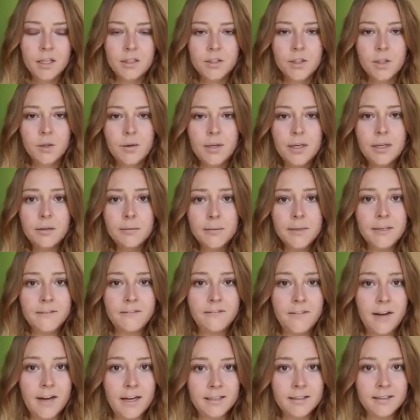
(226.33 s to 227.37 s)
So
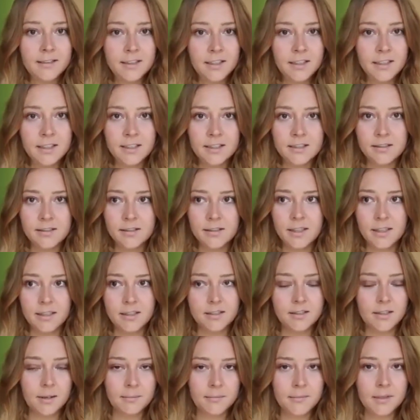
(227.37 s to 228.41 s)
intermittent fasting isn't
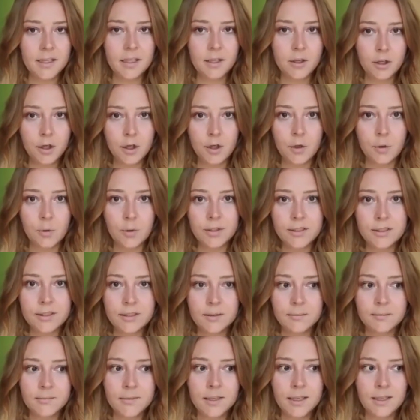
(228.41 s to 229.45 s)
something new. It's
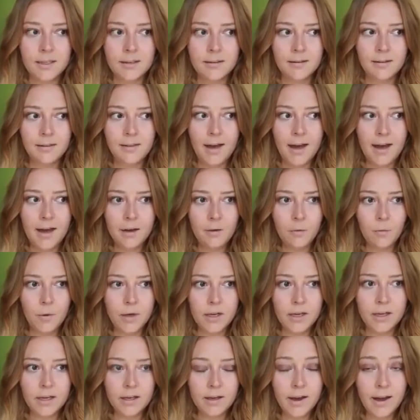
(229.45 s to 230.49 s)
something that
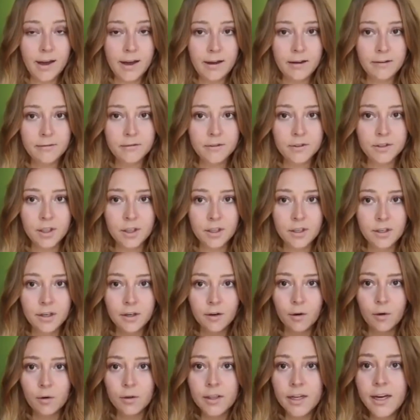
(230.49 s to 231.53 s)
we have done
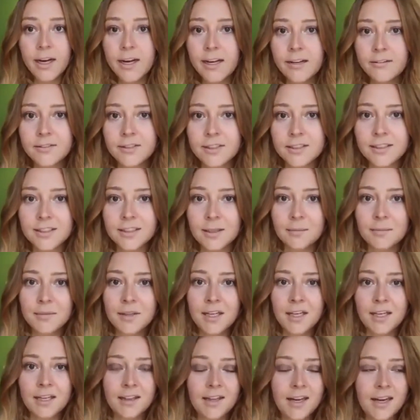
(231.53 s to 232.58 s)
our whole lives. It's
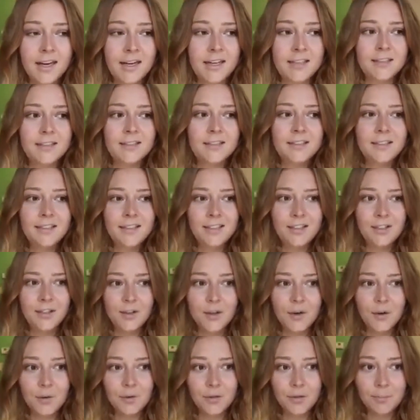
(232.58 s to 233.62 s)
something that,
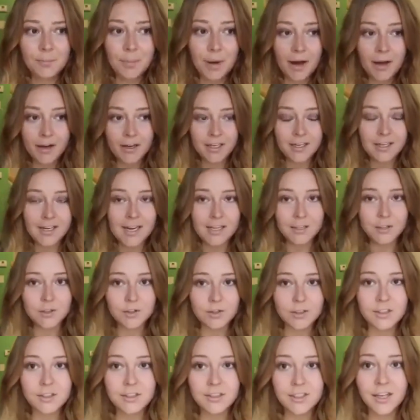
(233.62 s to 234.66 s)
the body
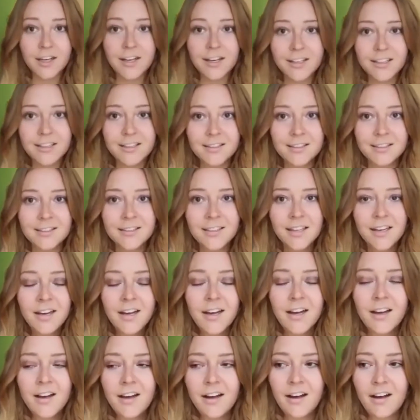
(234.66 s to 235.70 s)
naturally does.
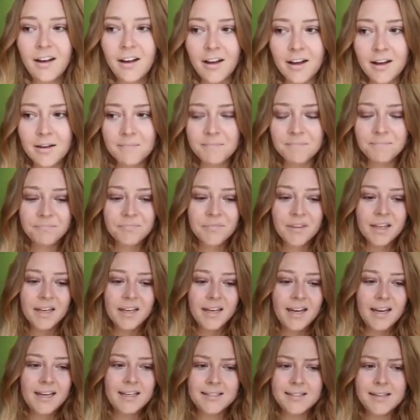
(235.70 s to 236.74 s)
And
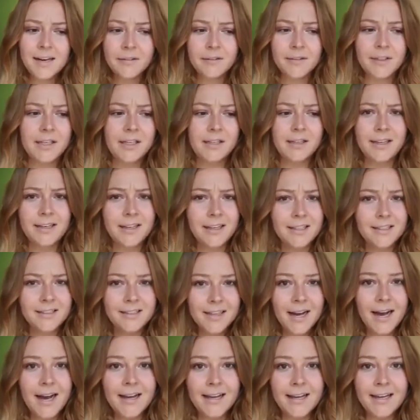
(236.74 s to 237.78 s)
it's not really a
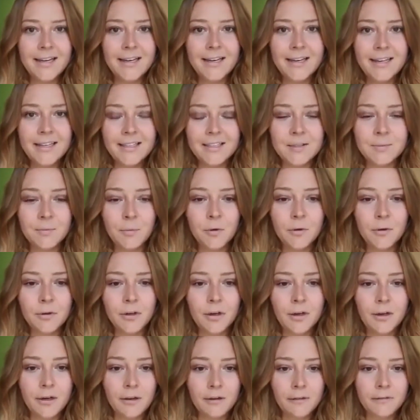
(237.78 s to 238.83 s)
diet. It's
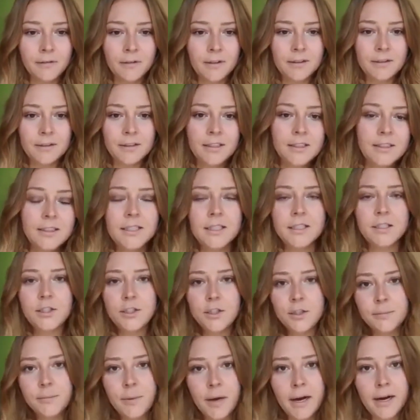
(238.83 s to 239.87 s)
more of listening to your